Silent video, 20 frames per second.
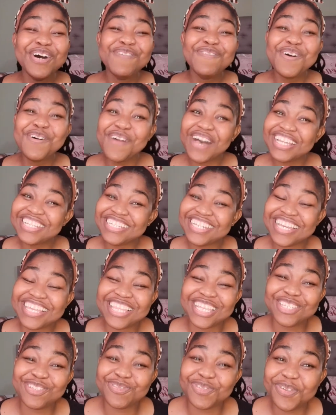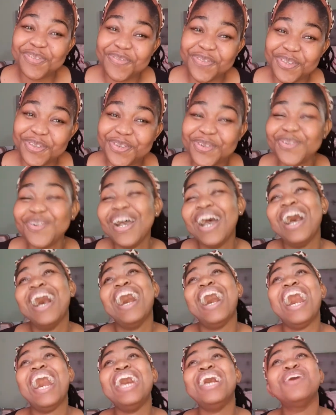for watching this review.
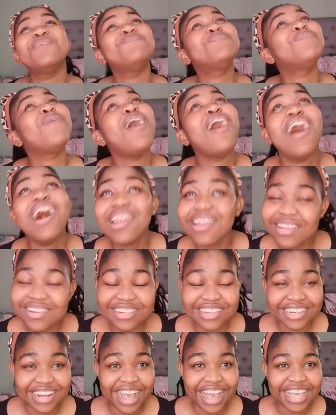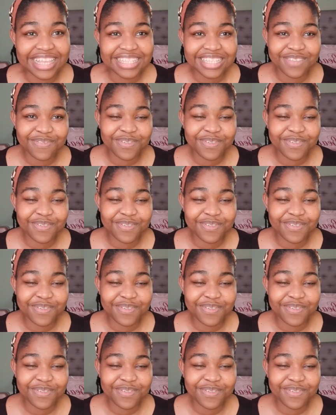I apologize